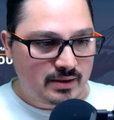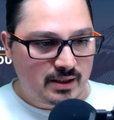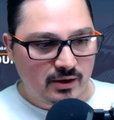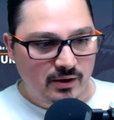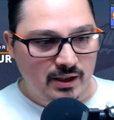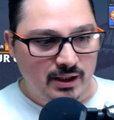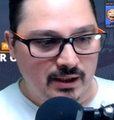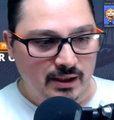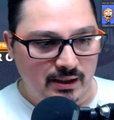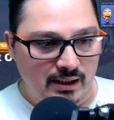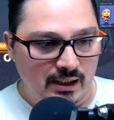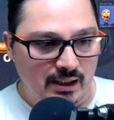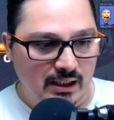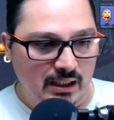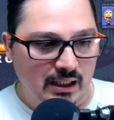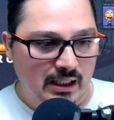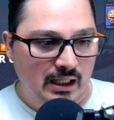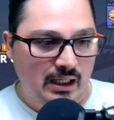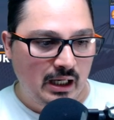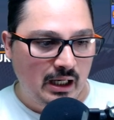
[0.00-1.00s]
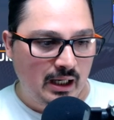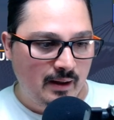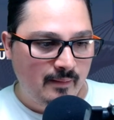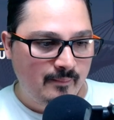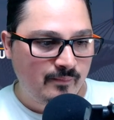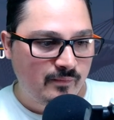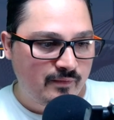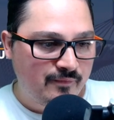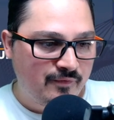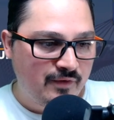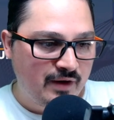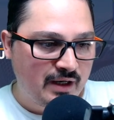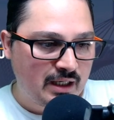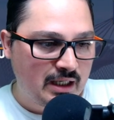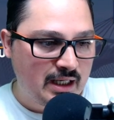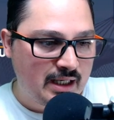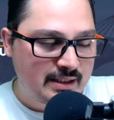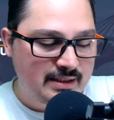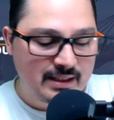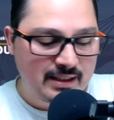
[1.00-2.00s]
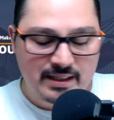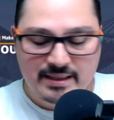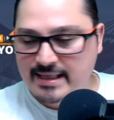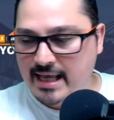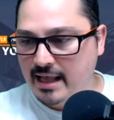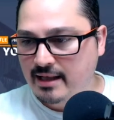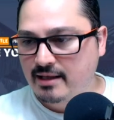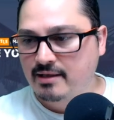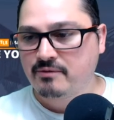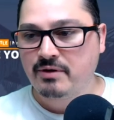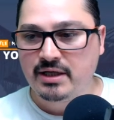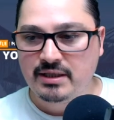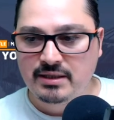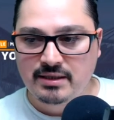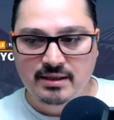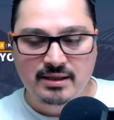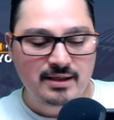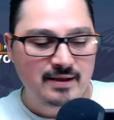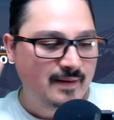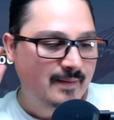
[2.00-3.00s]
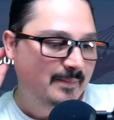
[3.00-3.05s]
it going? Um, Fearless, is that Chris?